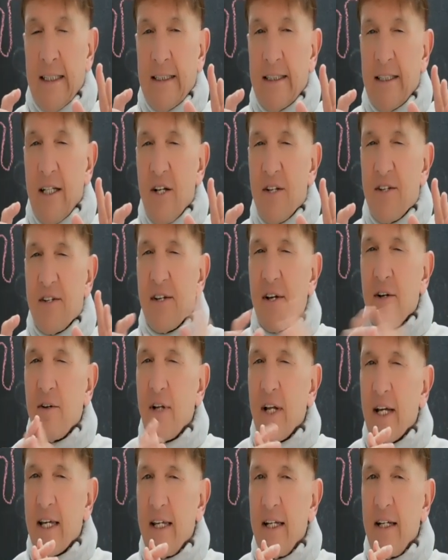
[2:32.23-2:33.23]
Not so
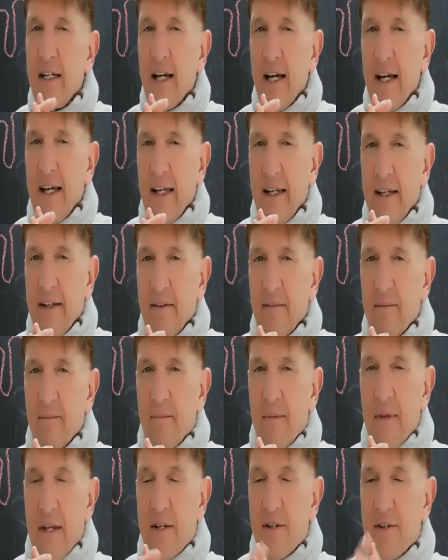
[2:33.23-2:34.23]
lucky day.
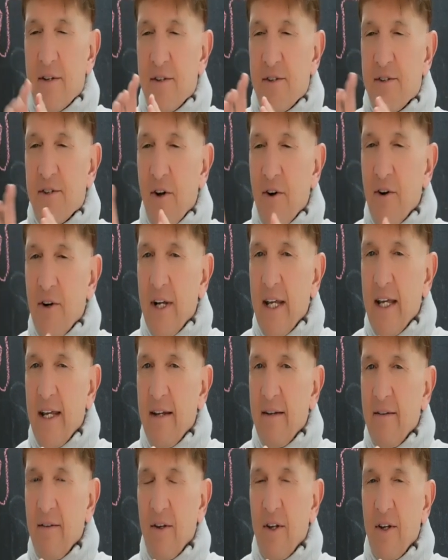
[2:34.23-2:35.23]
Sorry,
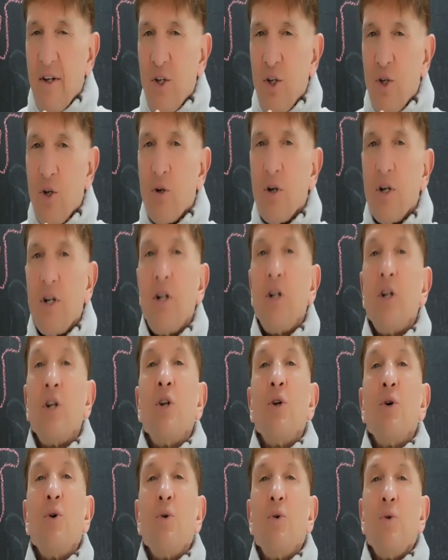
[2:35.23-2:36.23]
you're going to
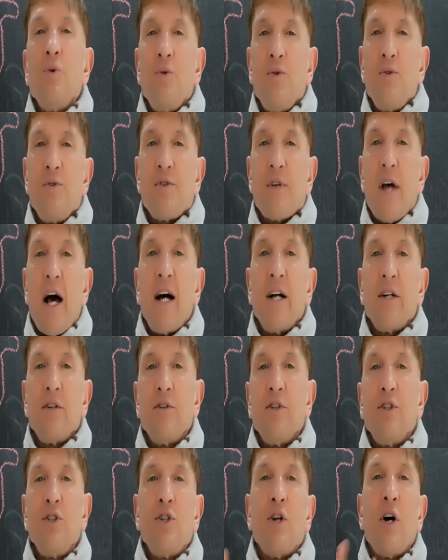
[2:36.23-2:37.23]
lose one
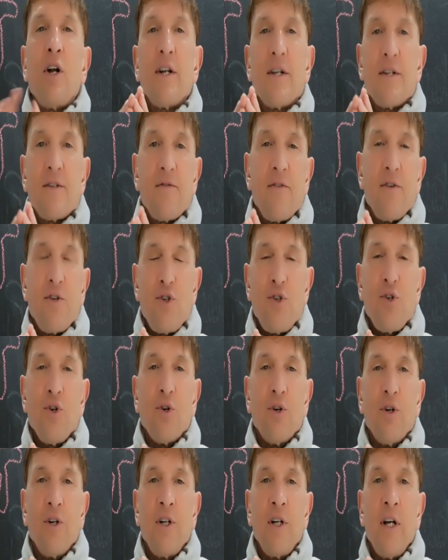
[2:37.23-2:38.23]
hundred dollars for
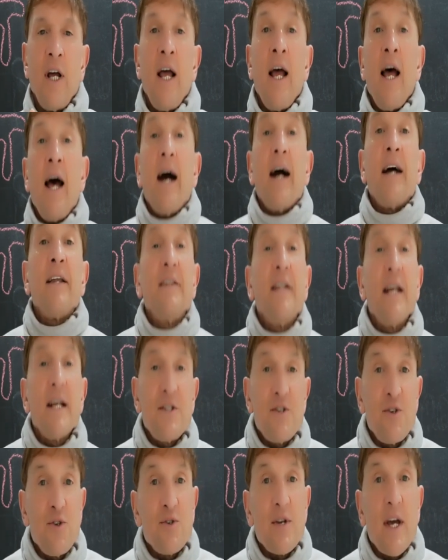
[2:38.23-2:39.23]
sure,
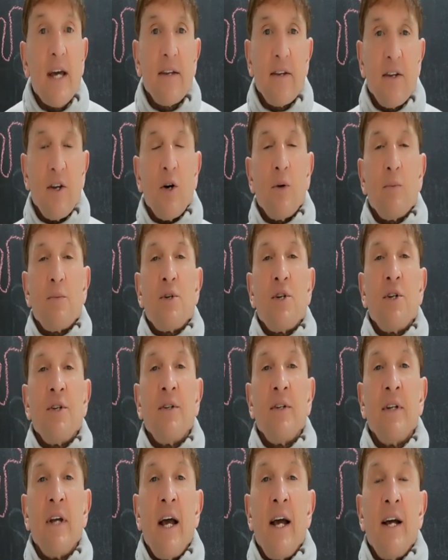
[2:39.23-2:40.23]
unless you take the
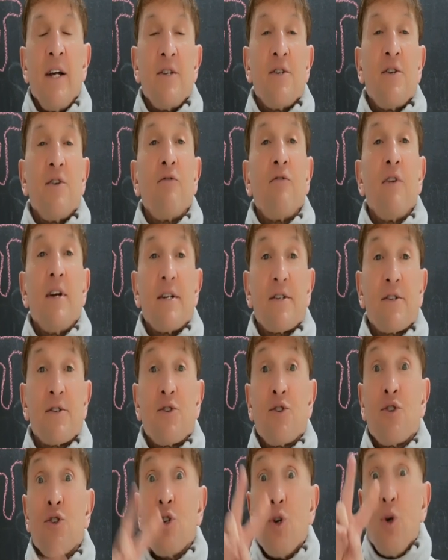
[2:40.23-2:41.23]
option to
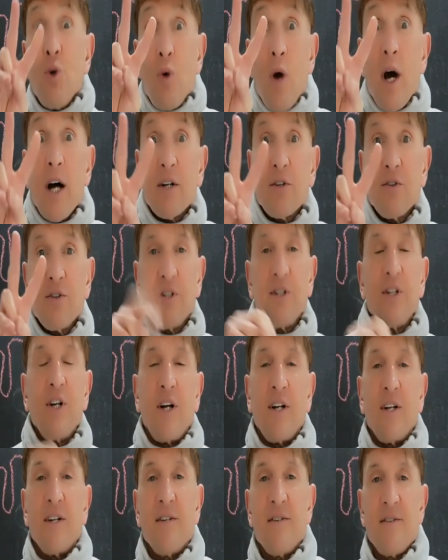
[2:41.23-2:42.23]
risk two hundred
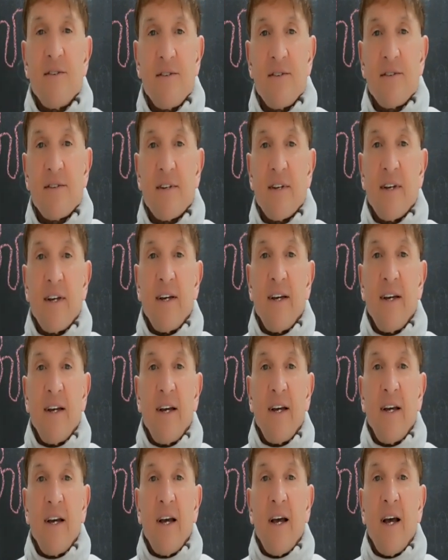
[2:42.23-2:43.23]
dollars
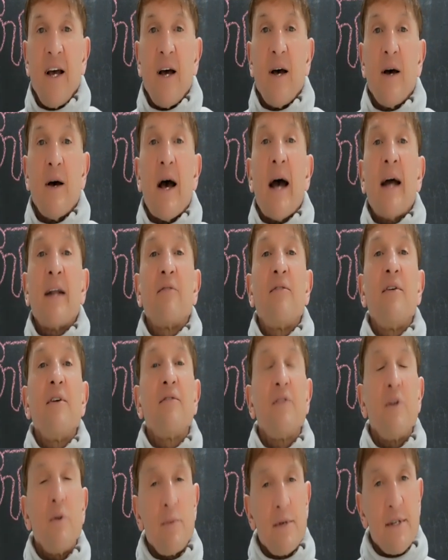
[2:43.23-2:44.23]
at a
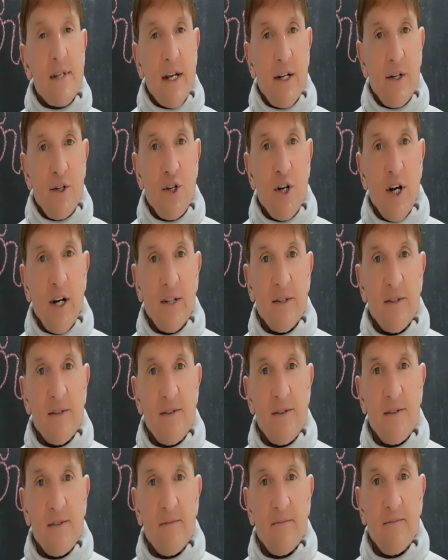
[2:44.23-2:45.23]
fifty percent
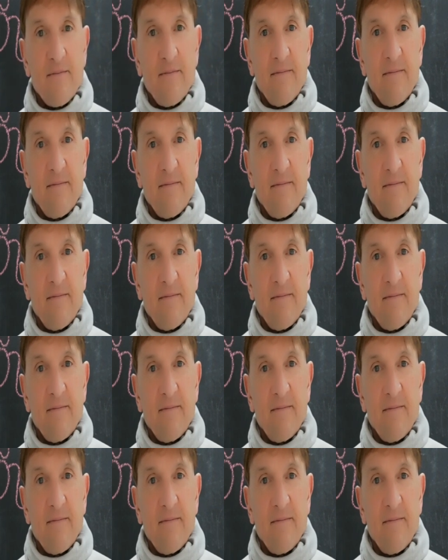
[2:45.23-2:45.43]
chance.